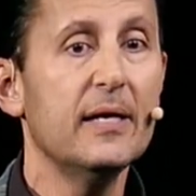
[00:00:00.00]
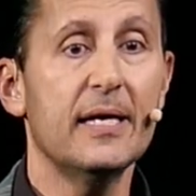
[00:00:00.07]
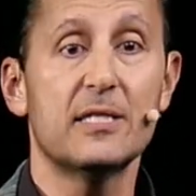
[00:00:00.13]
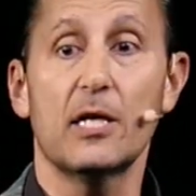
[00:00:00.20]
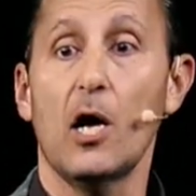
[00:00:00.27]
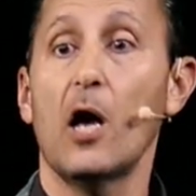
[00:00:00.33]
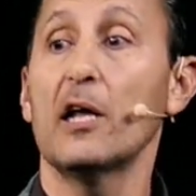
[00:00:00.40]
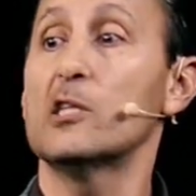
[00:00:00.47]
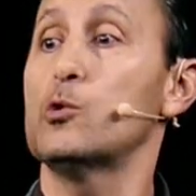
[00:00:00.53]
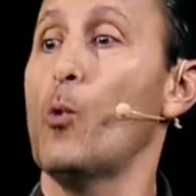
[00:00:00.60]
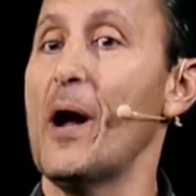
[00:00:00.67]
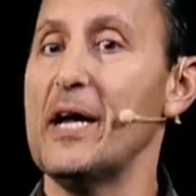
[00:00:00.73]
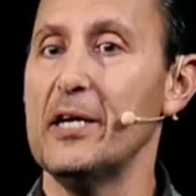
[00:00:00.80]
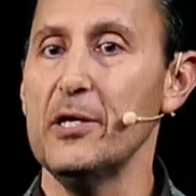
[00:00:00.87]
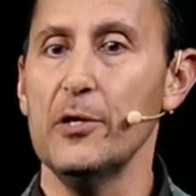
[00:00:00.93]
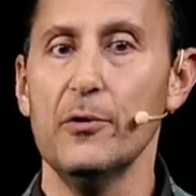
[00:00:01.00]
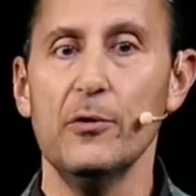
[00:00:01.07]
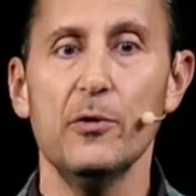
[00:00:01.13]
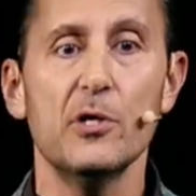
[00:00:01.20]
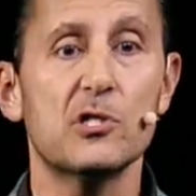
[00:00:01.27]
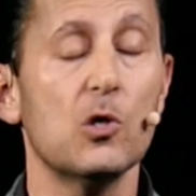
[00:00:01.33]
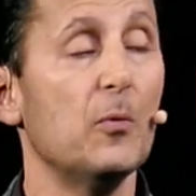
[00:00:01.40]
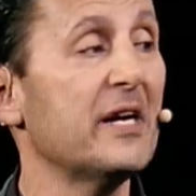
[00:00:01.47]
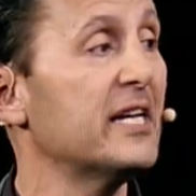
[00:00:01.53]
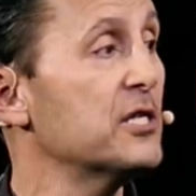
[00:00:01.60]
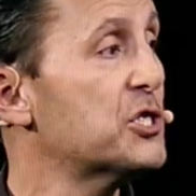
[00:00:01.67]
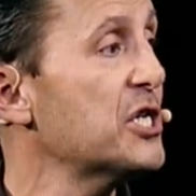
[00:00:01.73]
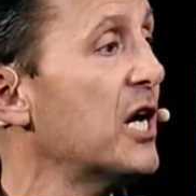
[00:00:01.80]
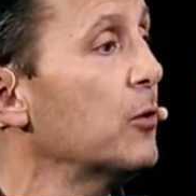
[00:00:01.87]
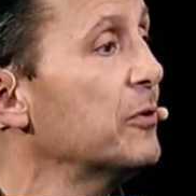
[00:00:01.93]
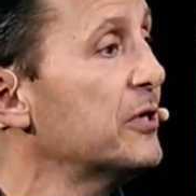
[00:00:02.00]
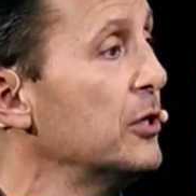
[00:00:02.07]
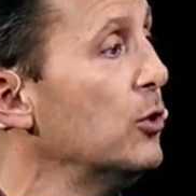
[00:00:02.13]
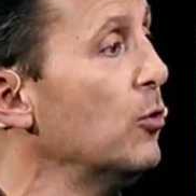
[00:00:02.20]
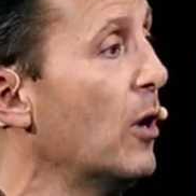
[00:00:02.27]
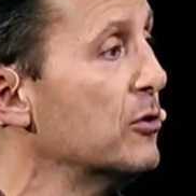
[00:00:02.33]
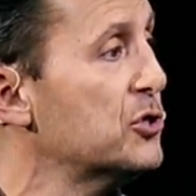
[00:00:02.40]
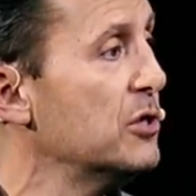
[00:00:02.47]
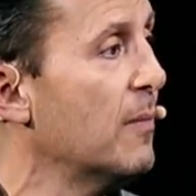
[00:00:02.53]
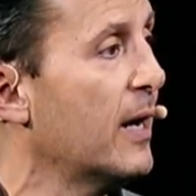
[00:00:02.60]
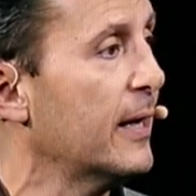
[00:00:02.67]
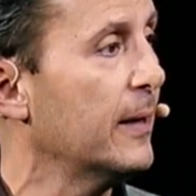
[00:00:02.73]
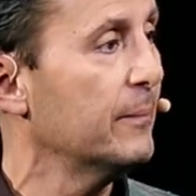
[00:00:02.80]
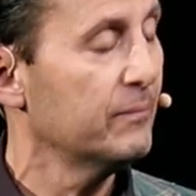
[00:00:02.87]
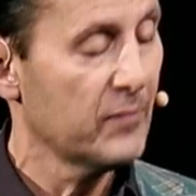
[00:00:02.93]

is it on its way to you, so we can share with you who owes you money.